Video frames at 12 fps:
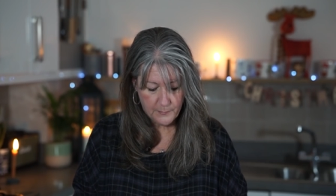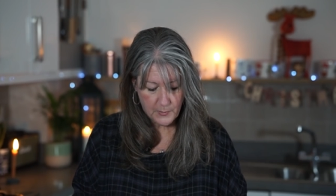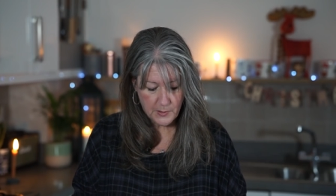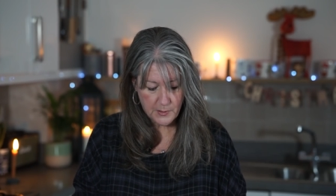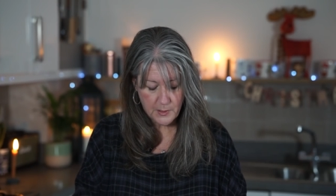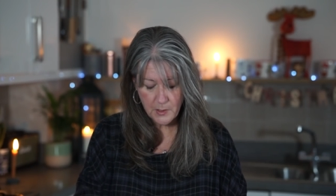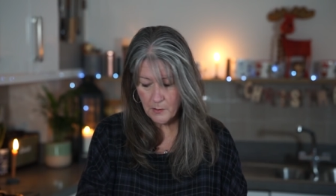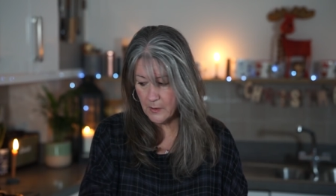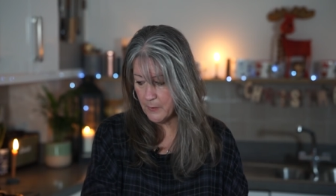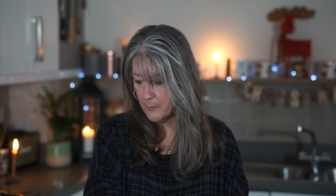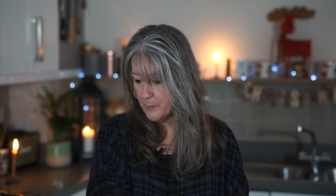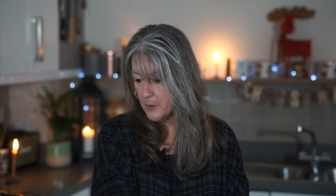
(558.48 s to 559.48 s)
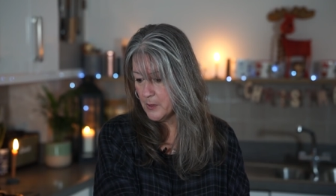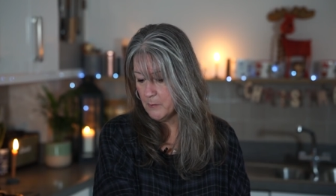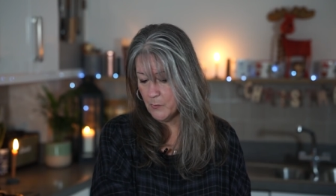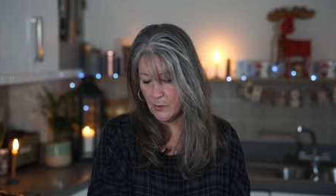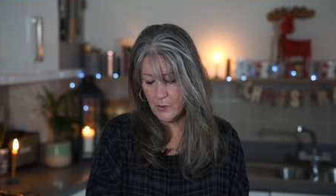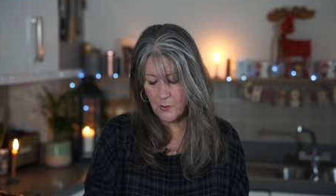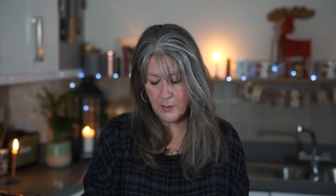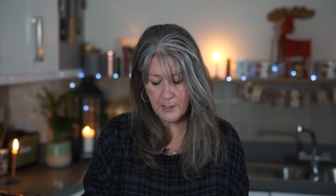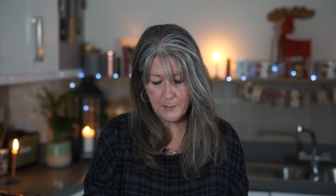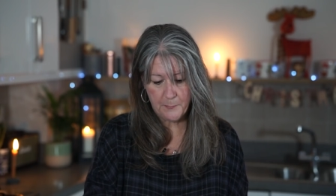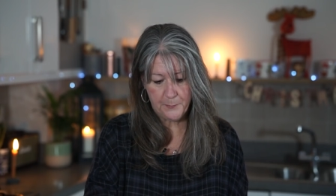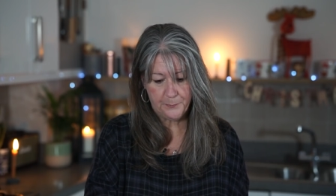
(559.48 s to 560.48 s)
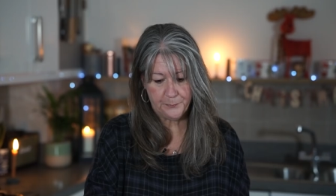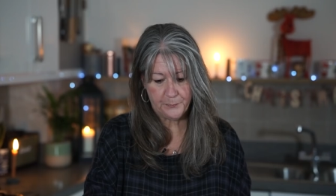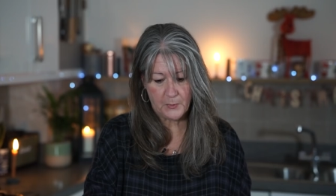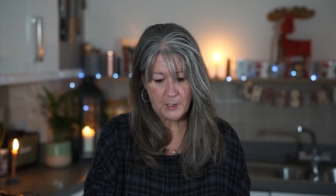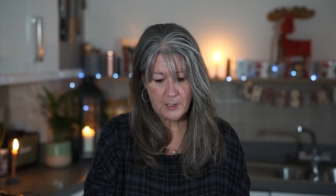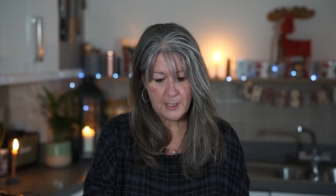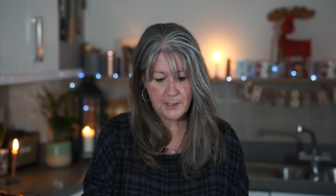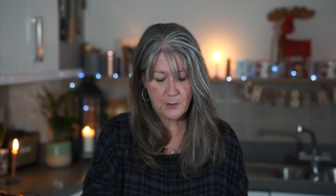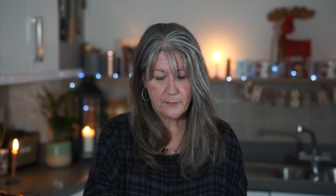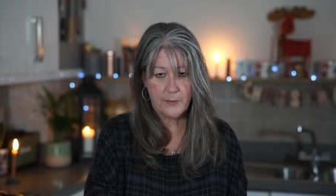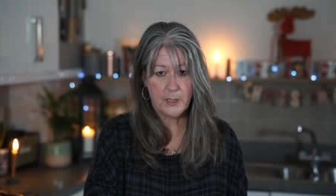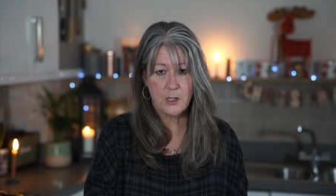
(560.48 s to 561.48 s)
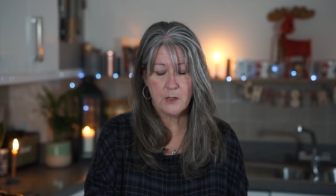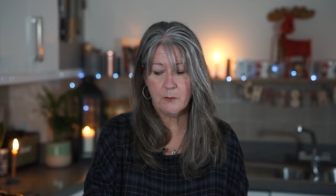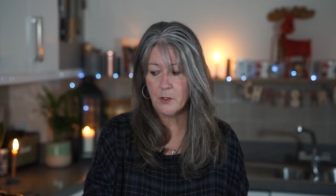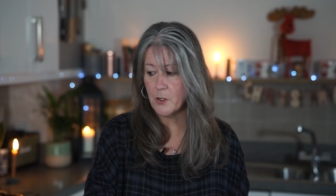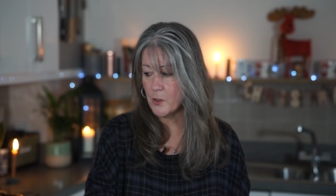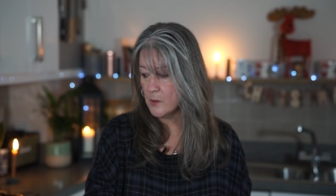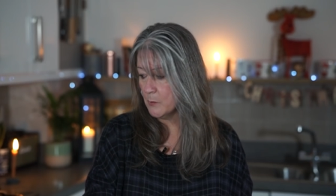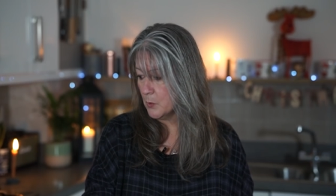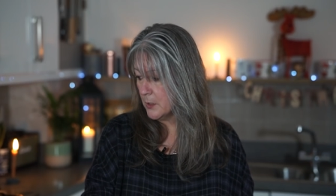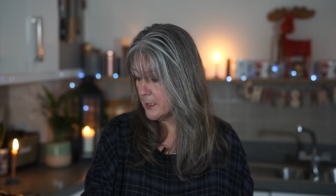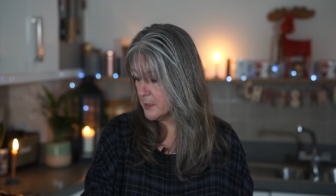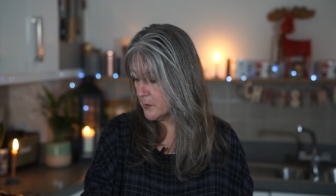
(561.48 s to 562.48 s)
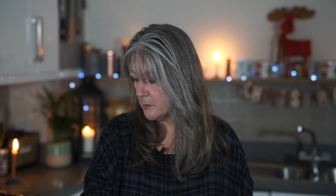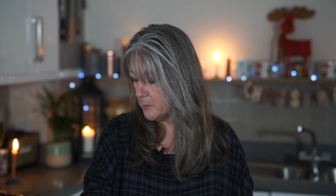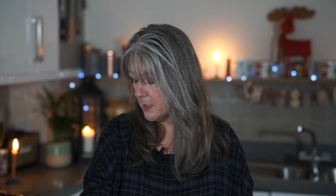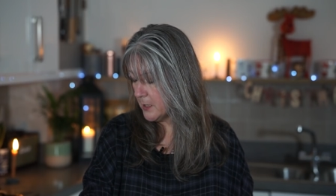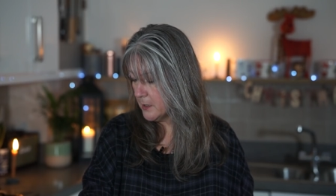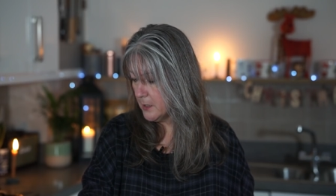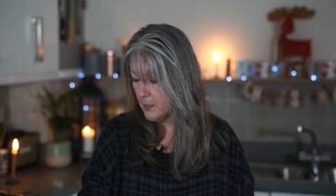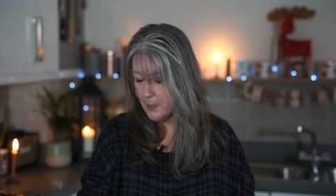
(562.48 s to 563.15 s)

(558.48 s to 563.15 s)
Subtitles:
because I do love bird embroideries. That's not finished. I've got to do some more layers on him yet.